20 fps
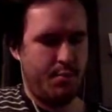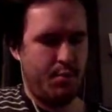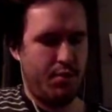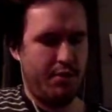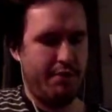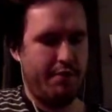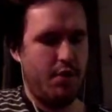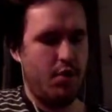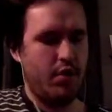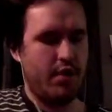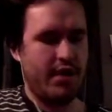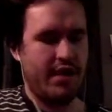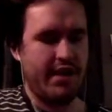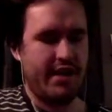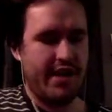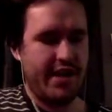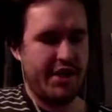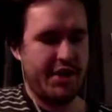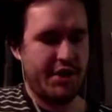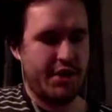
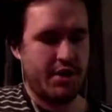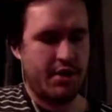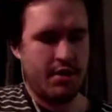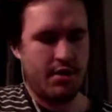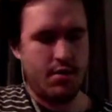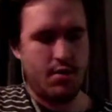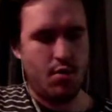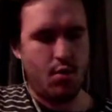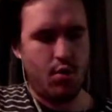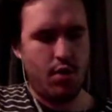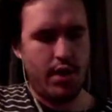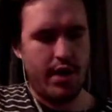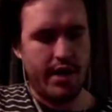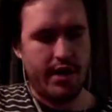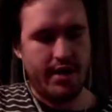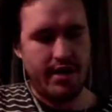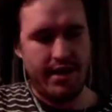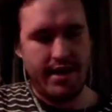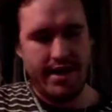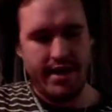provoking nature where I
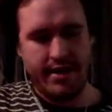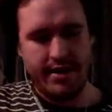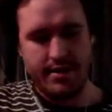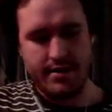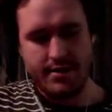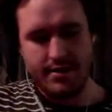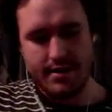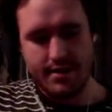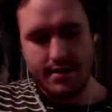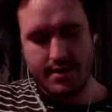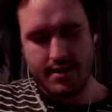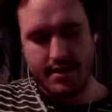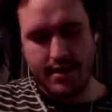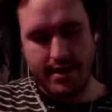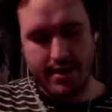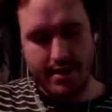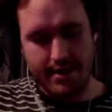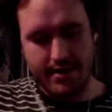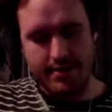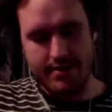like
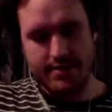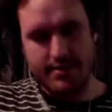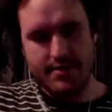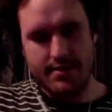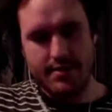kind of,